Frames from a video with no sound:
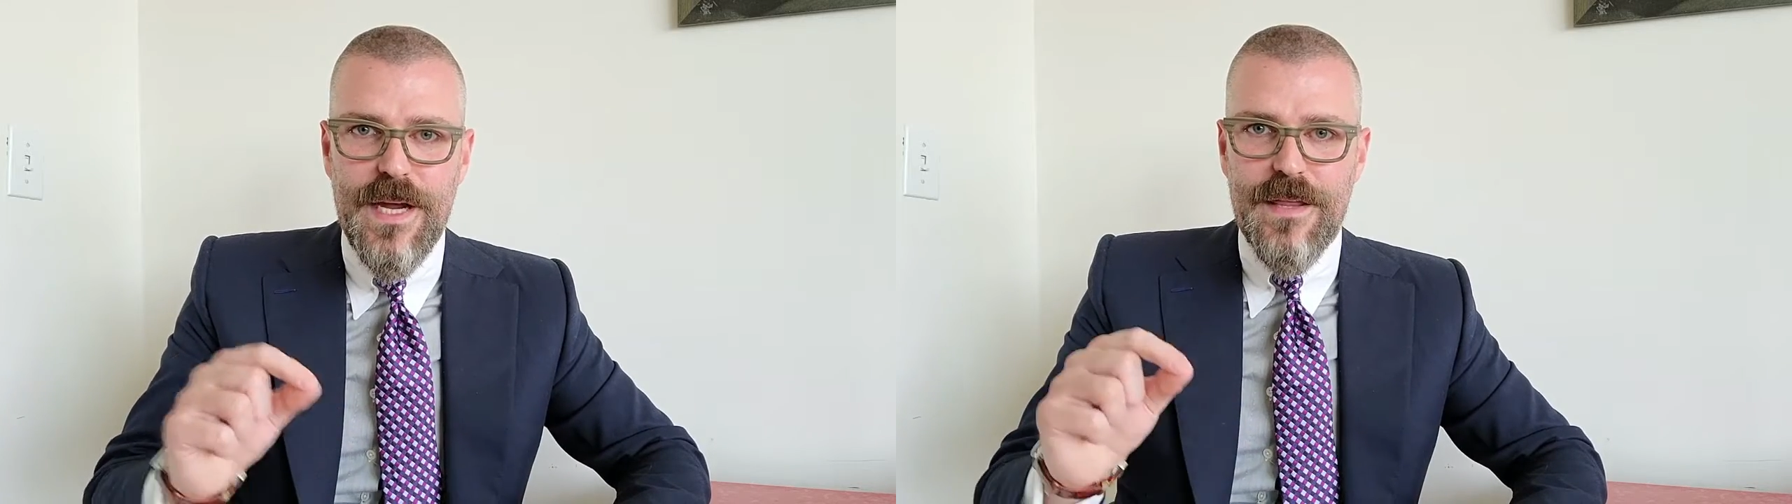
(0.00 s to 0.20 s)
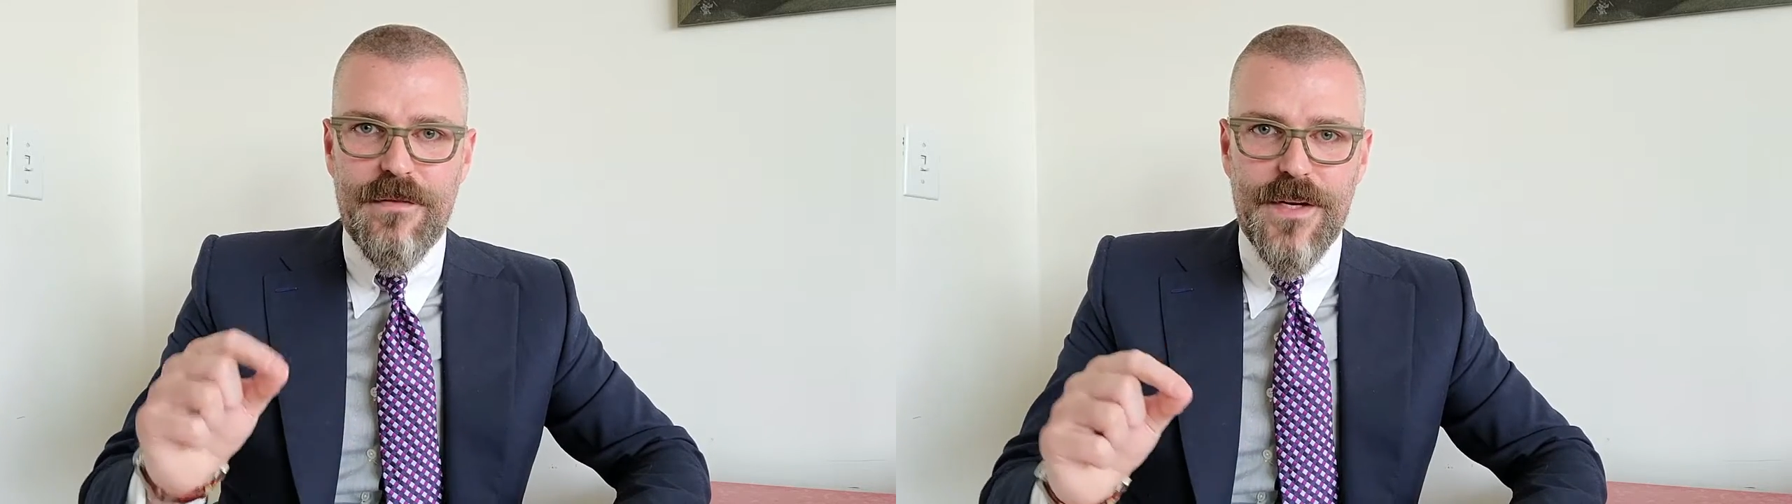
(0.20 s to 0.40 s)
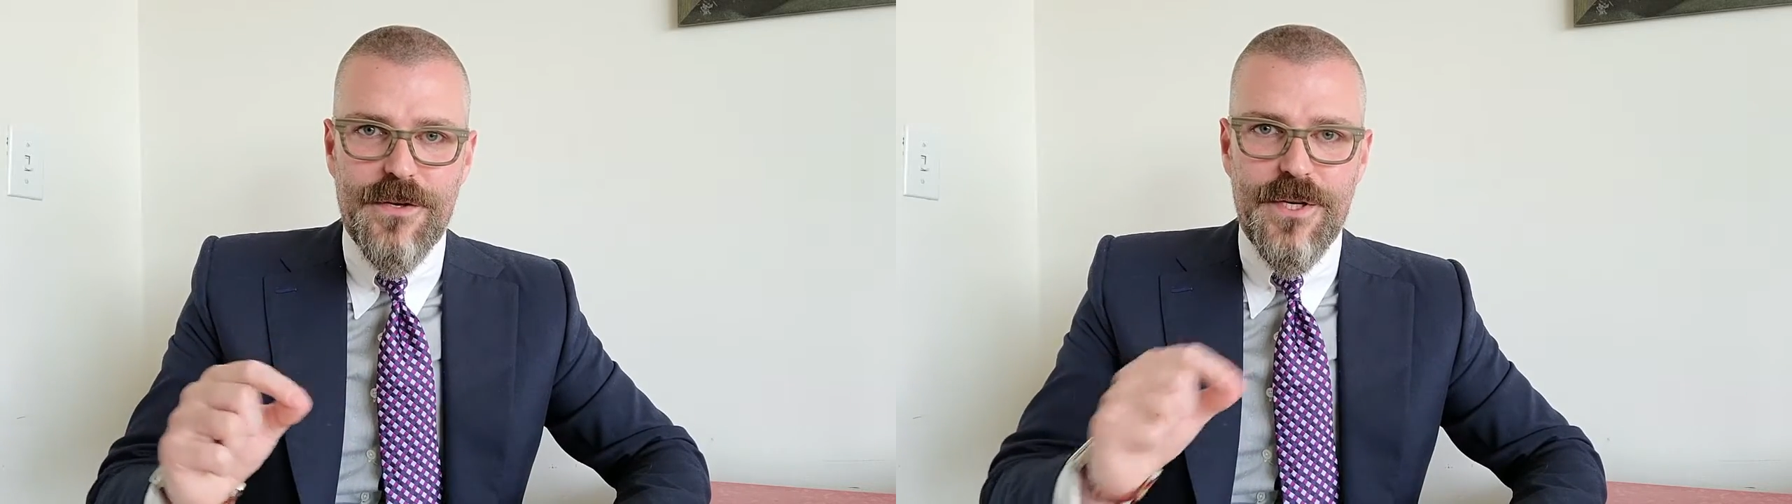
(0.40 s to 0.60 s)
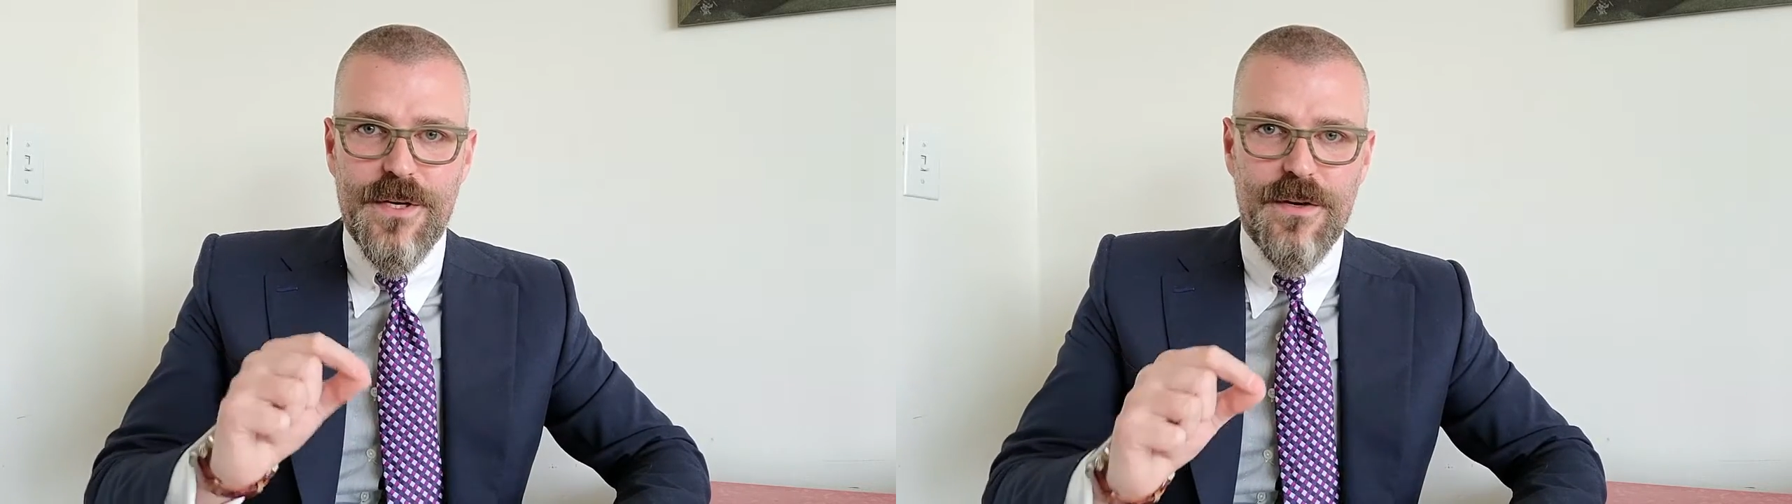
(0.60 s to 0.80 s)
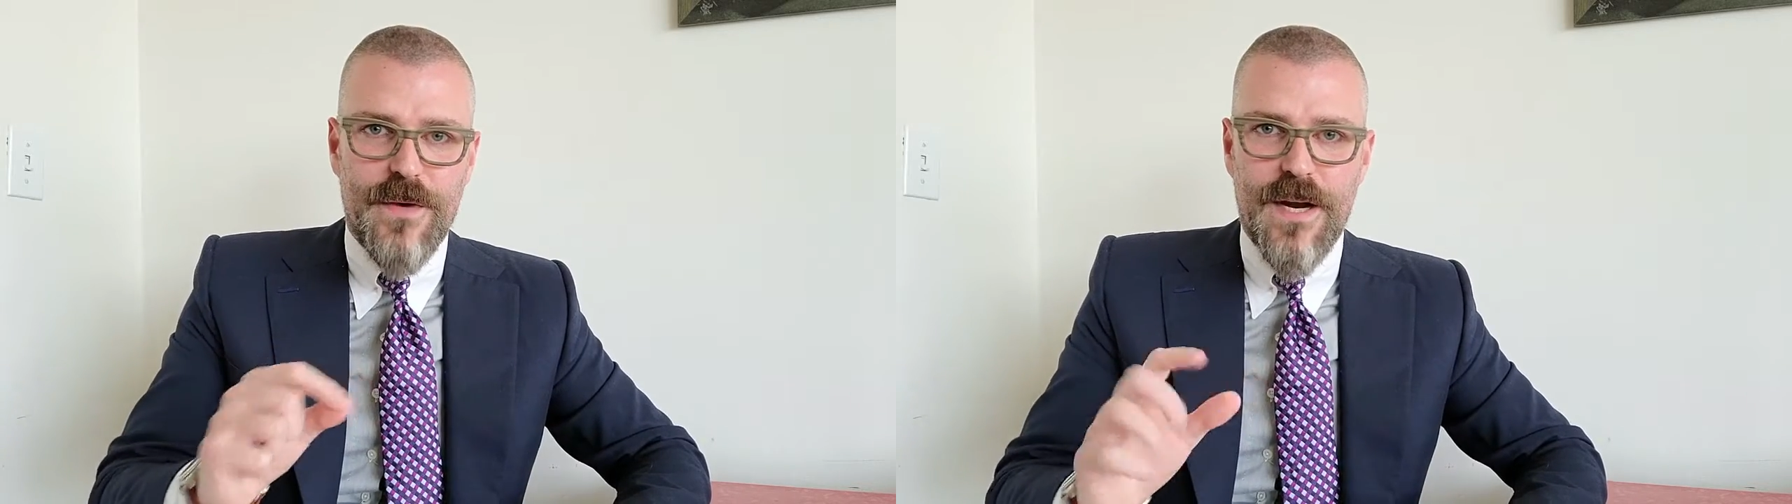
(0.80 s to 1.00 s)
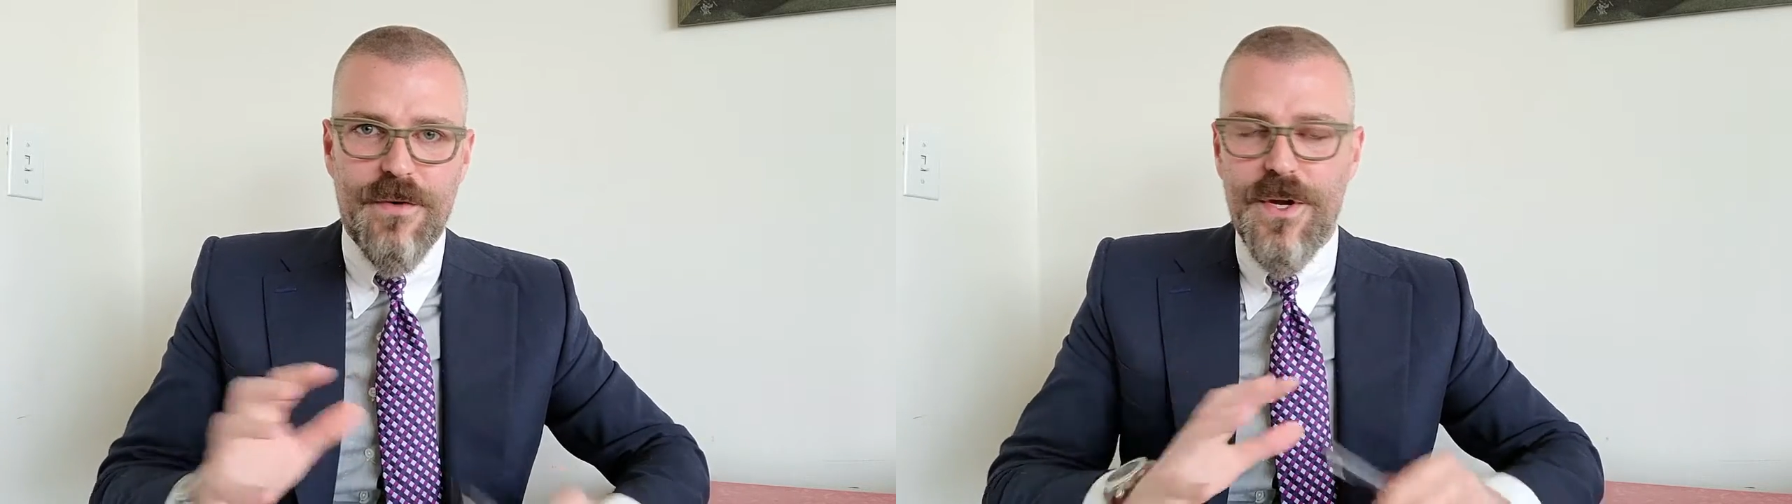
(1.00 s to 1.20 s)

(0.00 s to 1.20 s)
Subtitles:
eighth of an inch here or whatever.